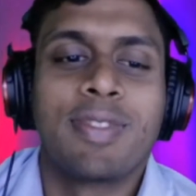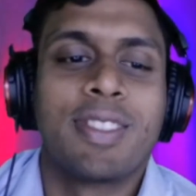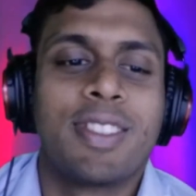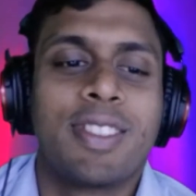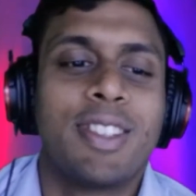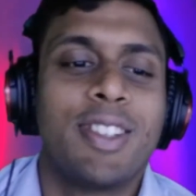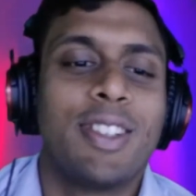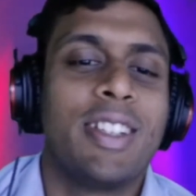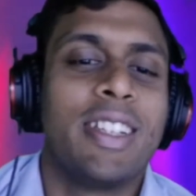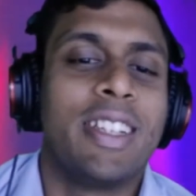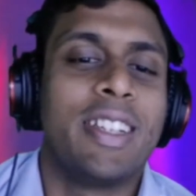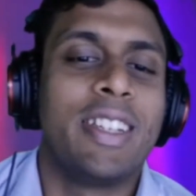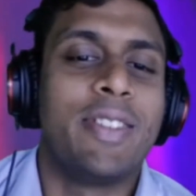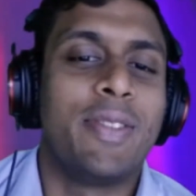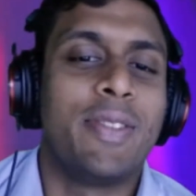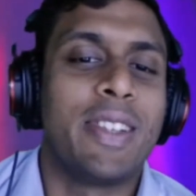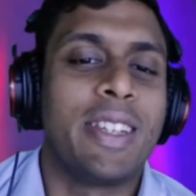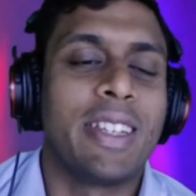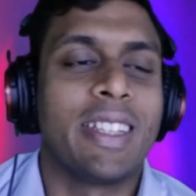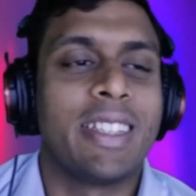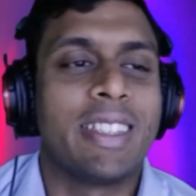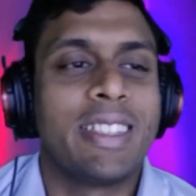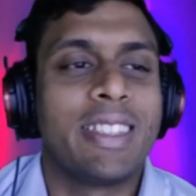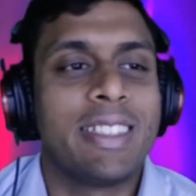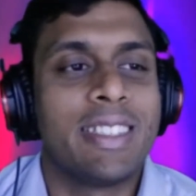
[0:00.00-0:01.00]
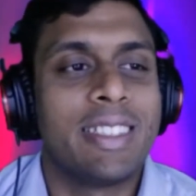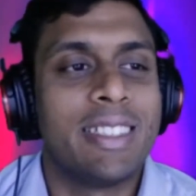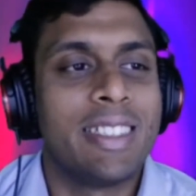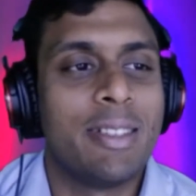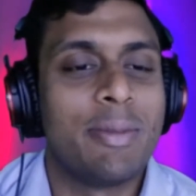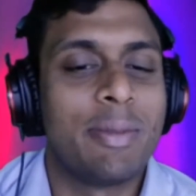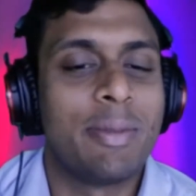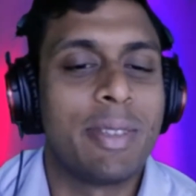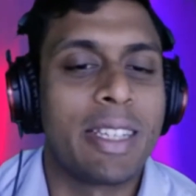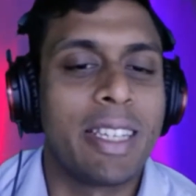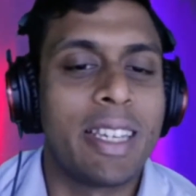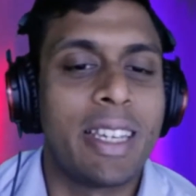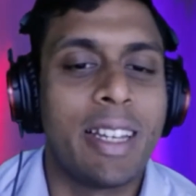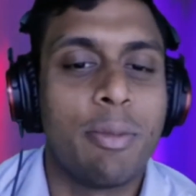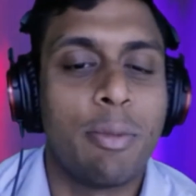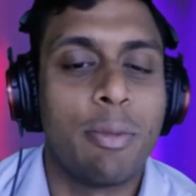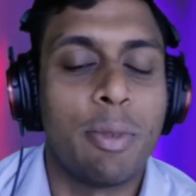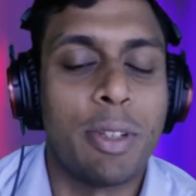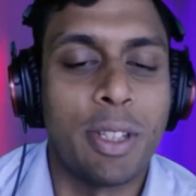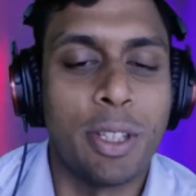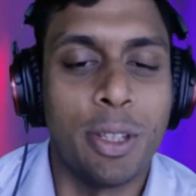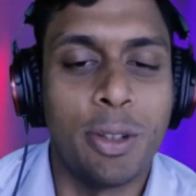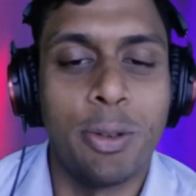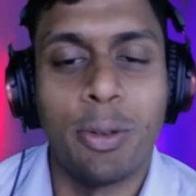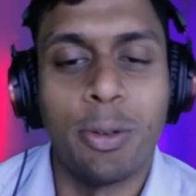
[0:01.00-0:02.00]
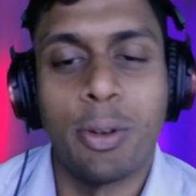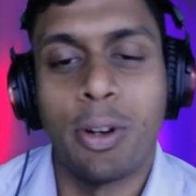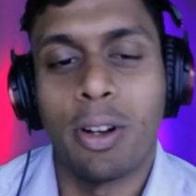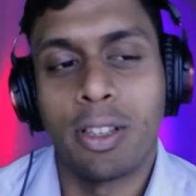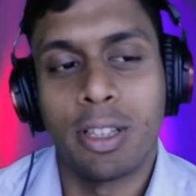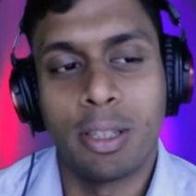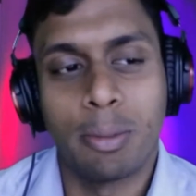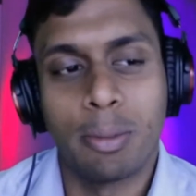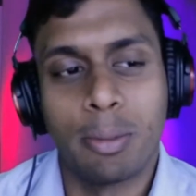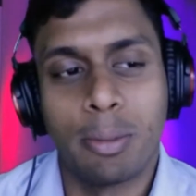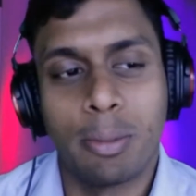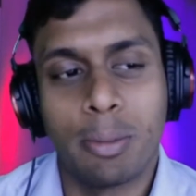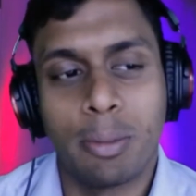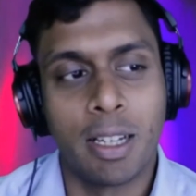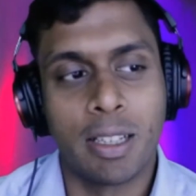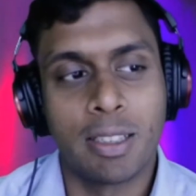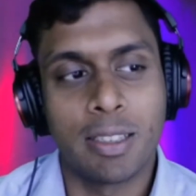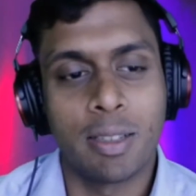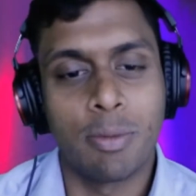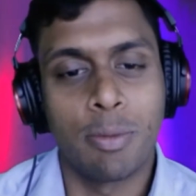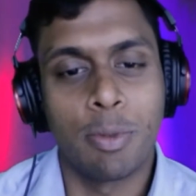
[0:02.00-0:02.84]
Good evening. This is Tim again with you on the buzz.